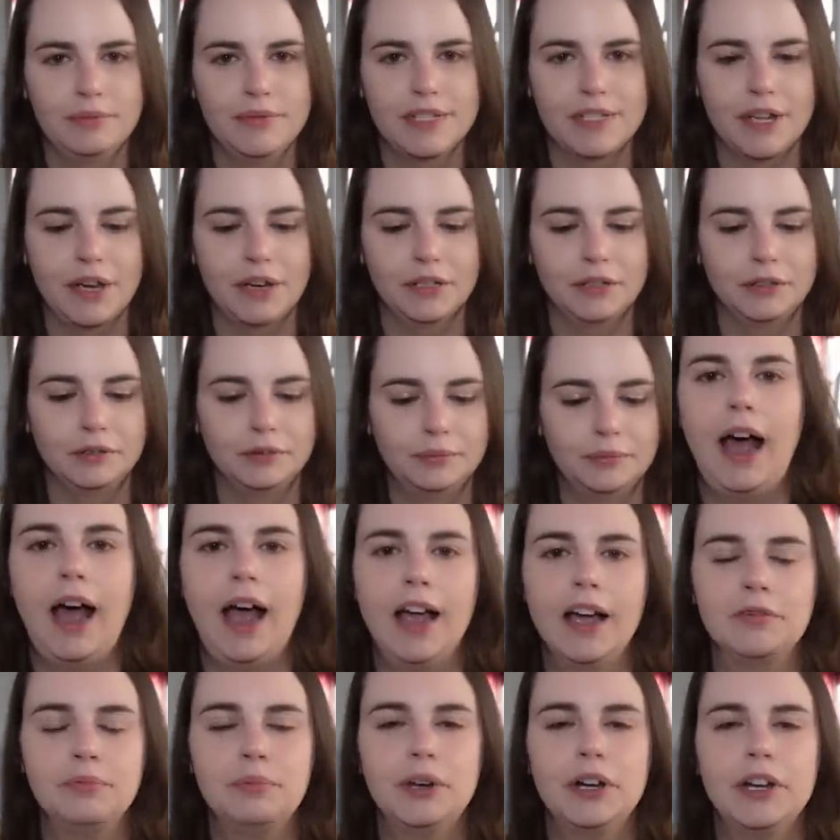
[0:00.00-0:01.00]
So I
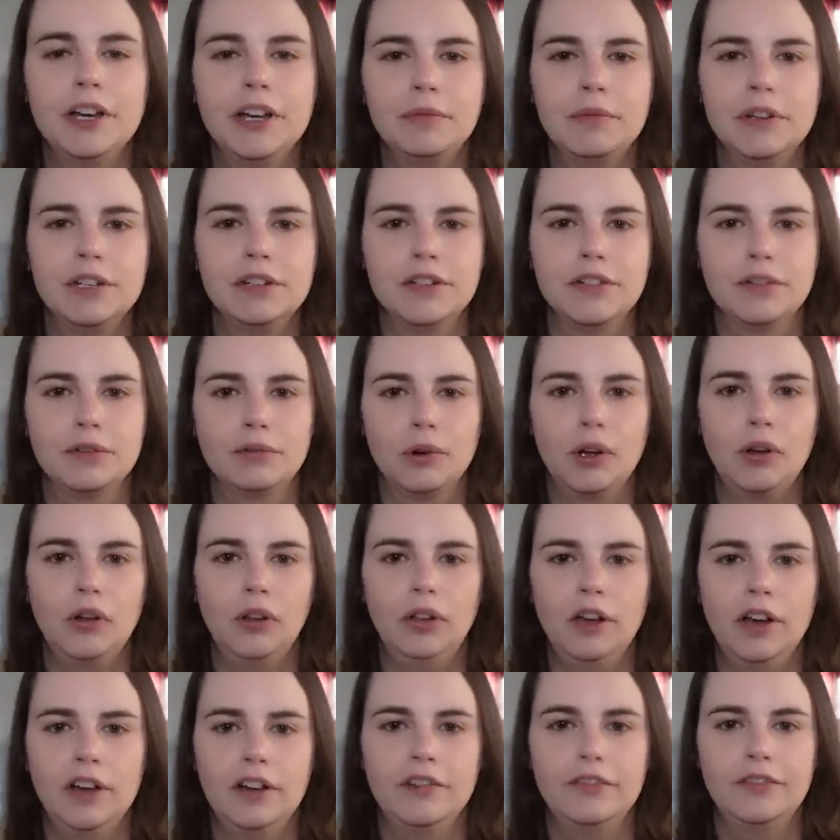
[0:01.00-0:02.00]
have put him into the
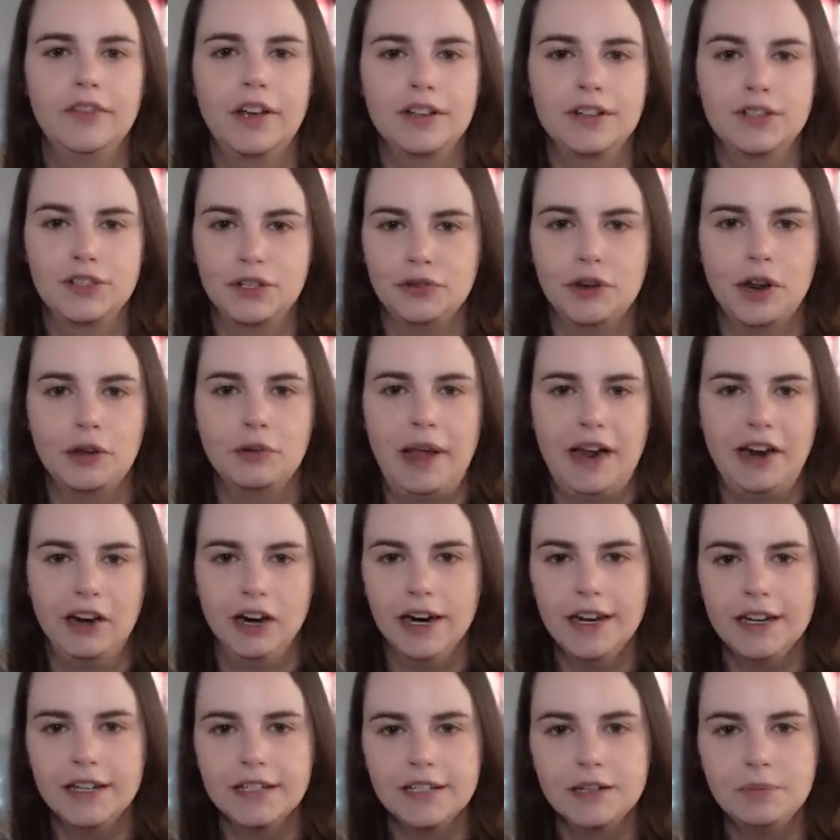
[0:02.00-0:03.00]
role of
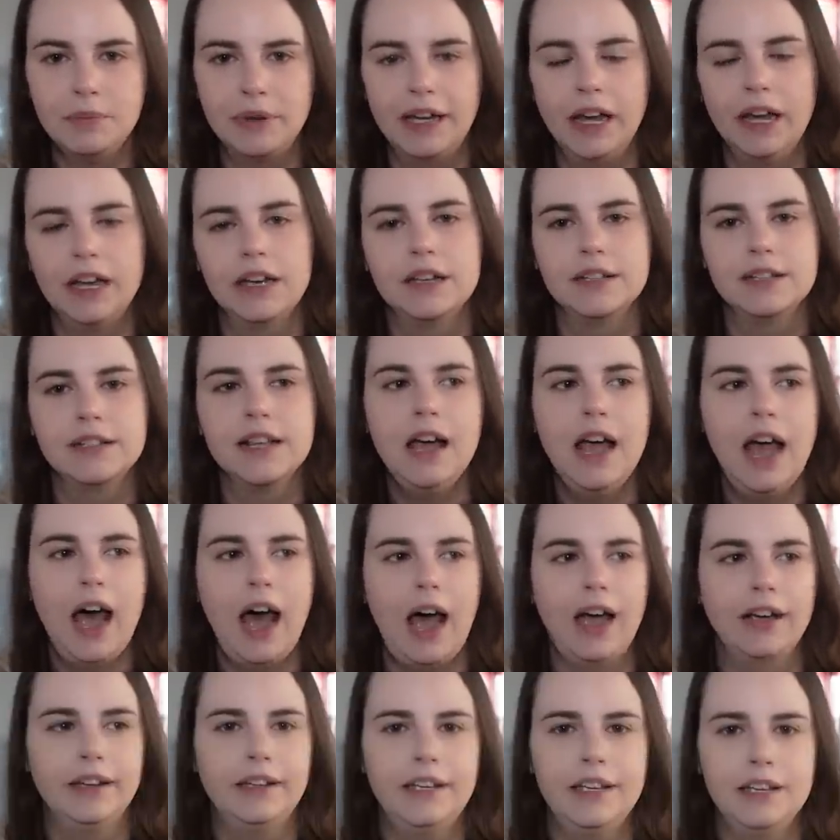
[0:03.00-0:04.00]
pseudo-parent because
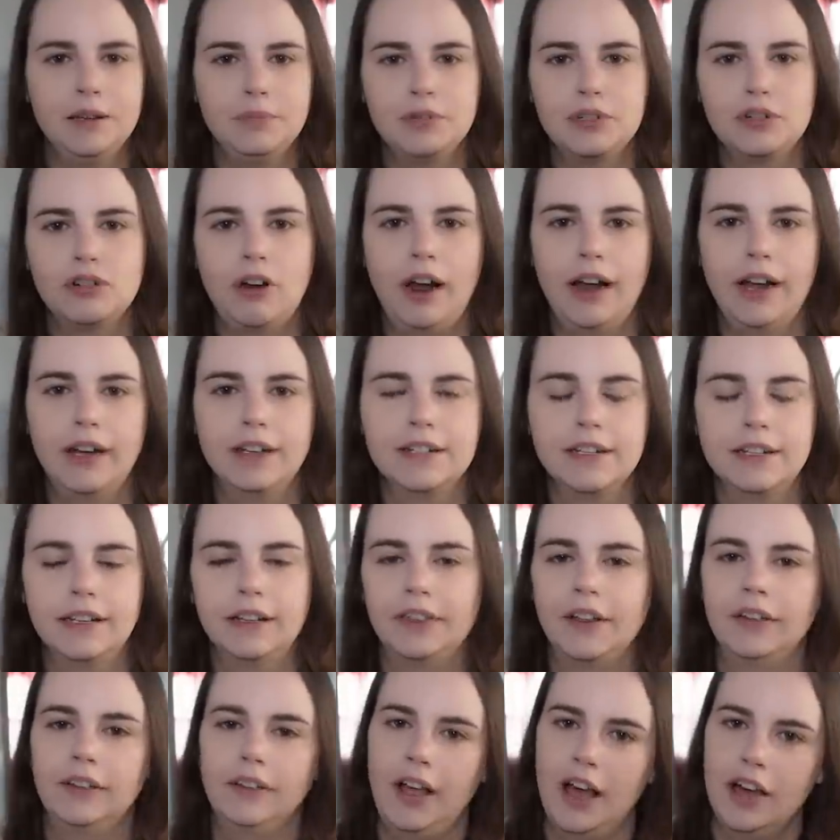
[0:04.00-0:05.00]
I keep trying to get
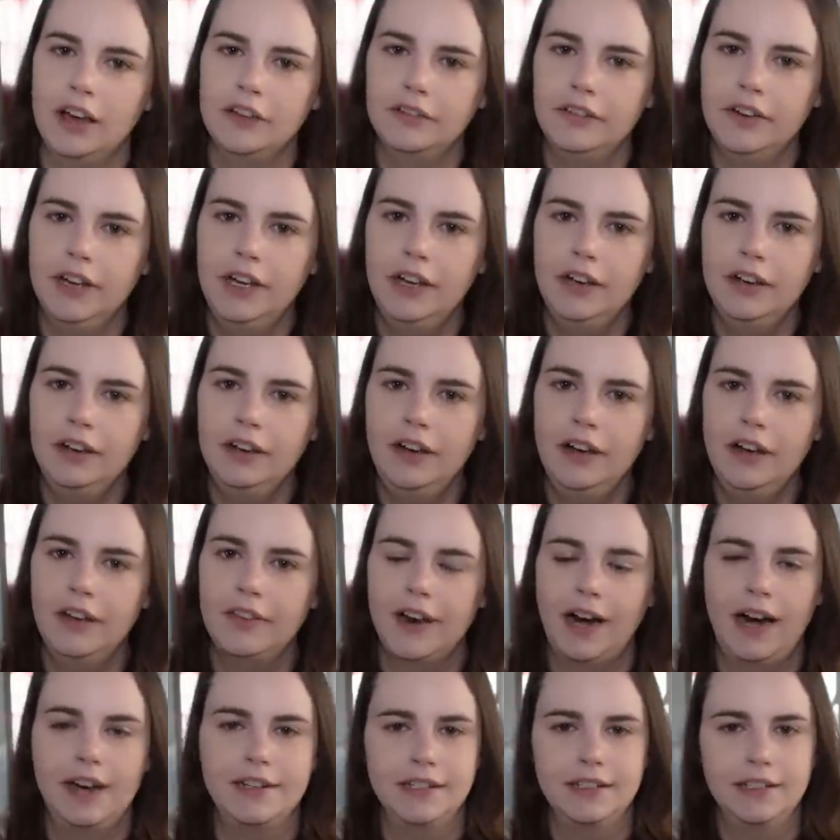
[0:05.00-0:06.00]
the love
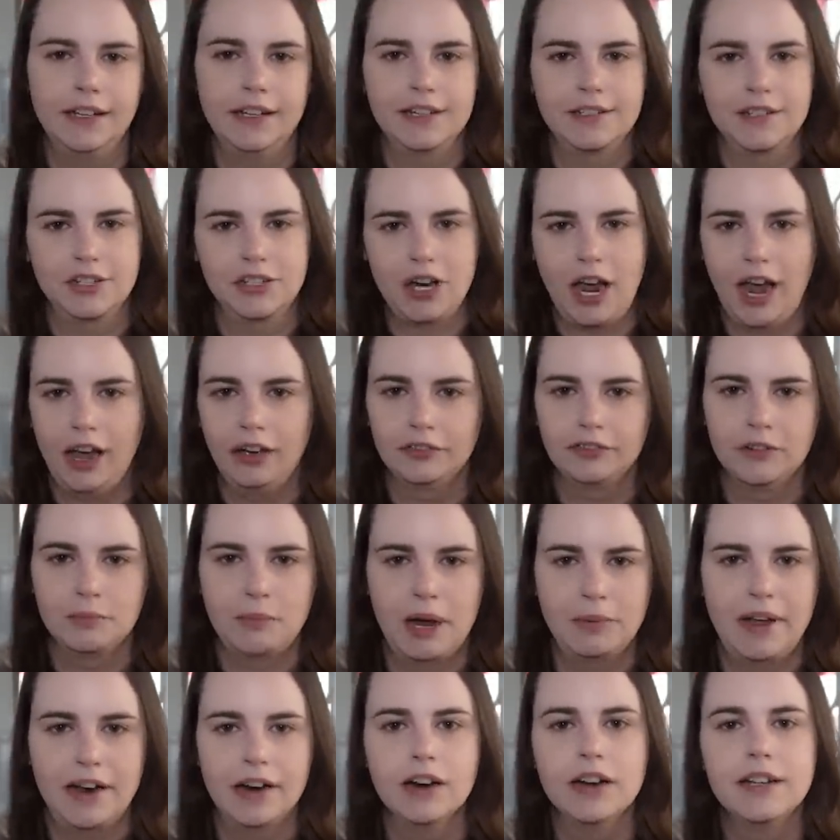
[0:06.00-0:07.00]
that I didn't get as a child from
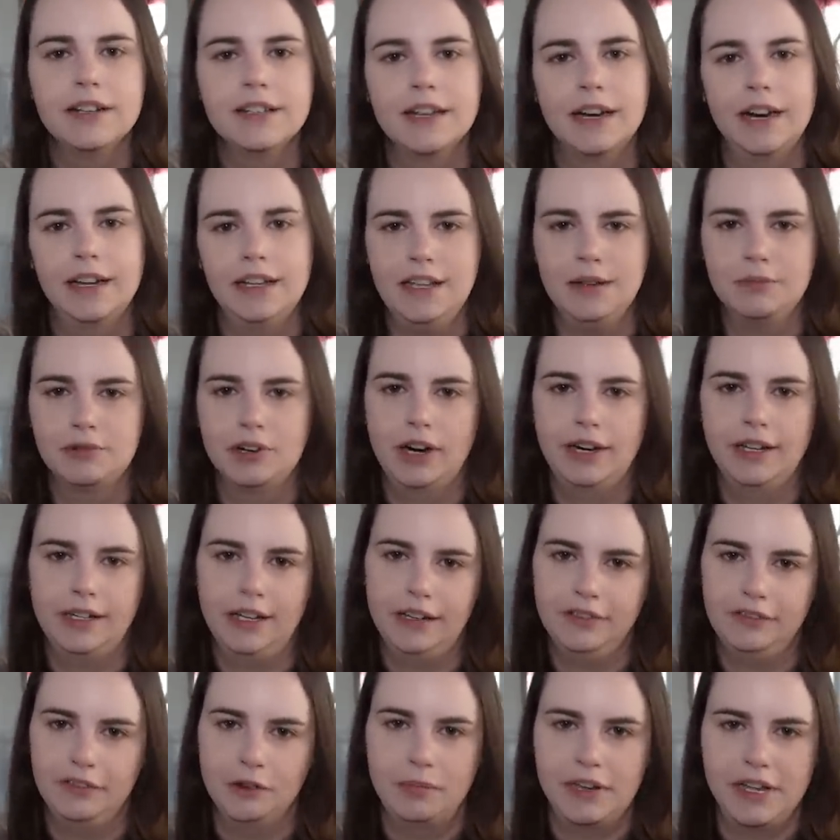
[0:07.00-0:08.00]
my parents, and I keep trying to get
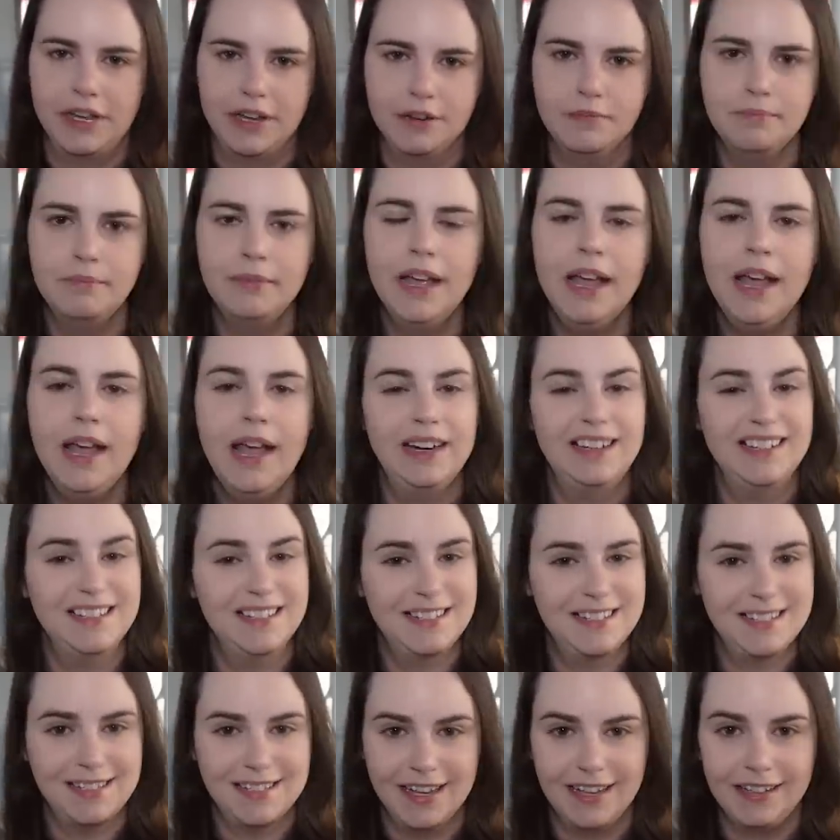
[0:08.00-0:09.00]
it from him, and it's
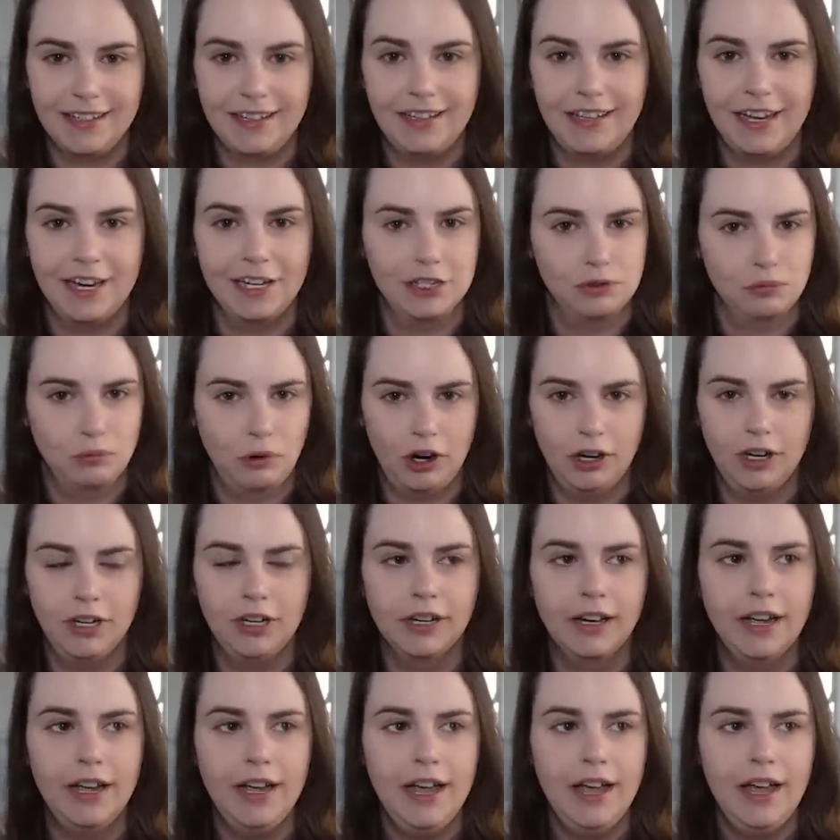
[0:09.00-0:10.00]
sick, and it's
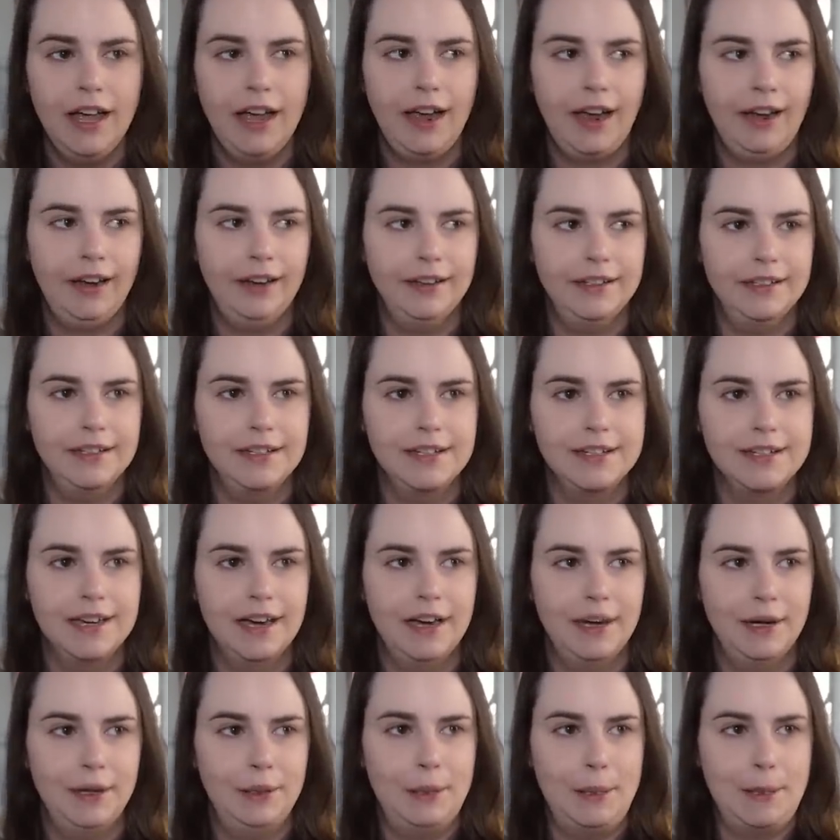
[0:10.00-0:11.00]
wrong, and
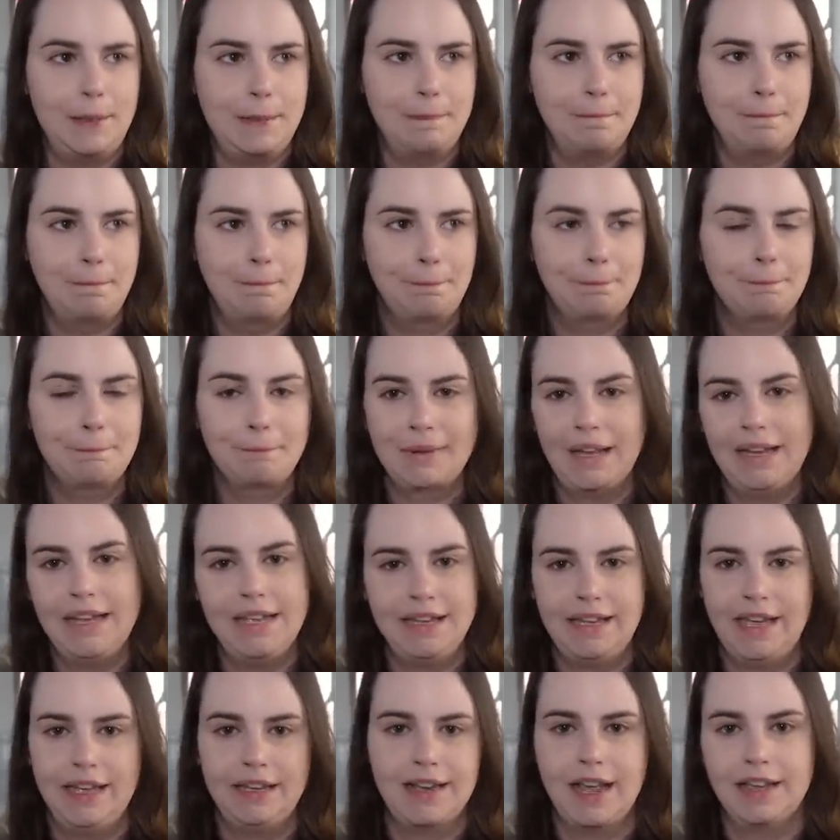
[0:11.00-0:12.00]
um, he
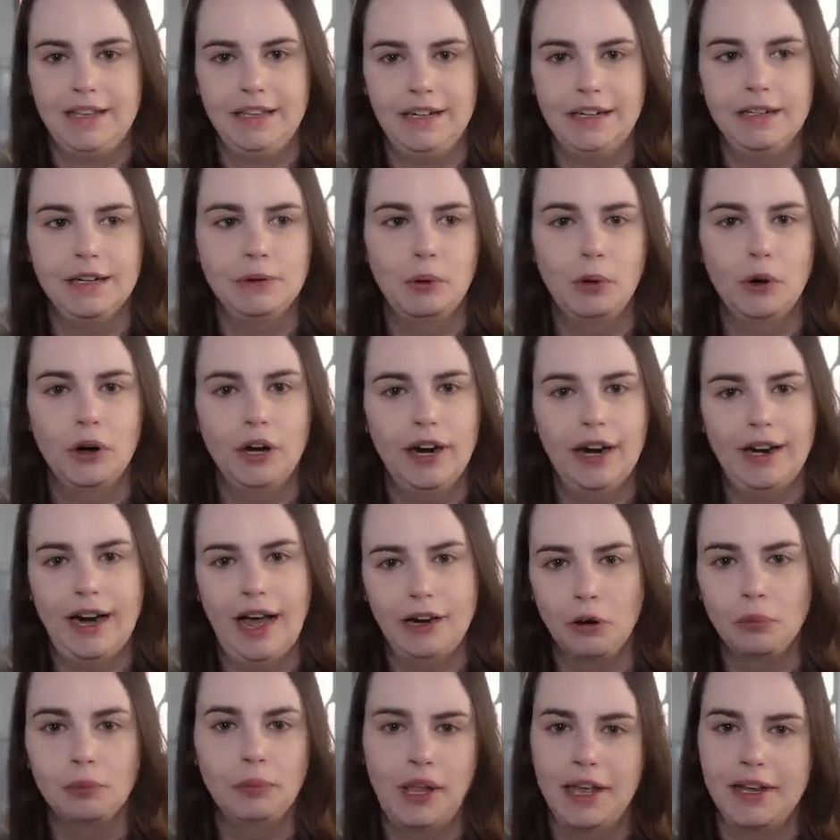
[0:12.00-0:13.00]
can't take it anymore, and I
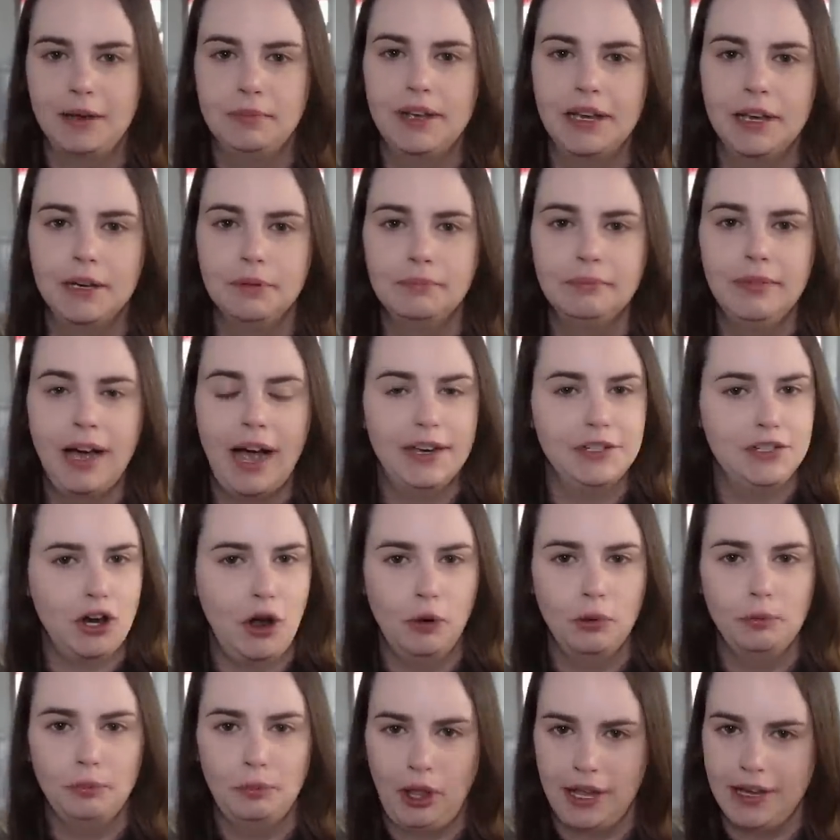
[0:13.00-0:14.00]
don't blame him. I
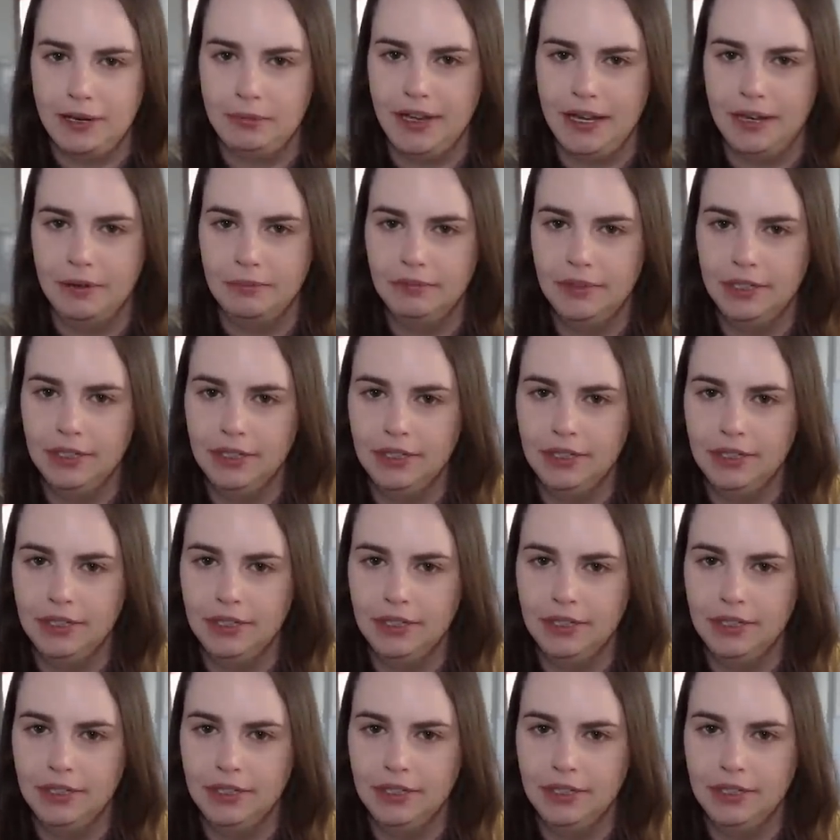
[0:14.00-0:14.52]
don't blame him.